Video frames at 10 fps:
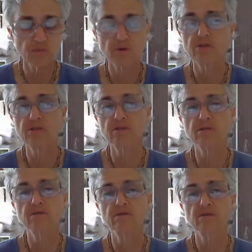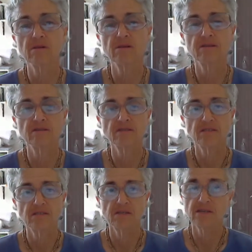persons
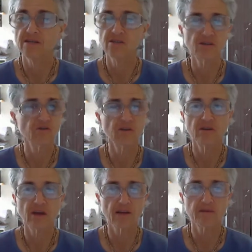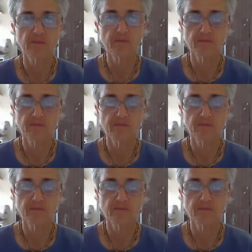is to neglect them.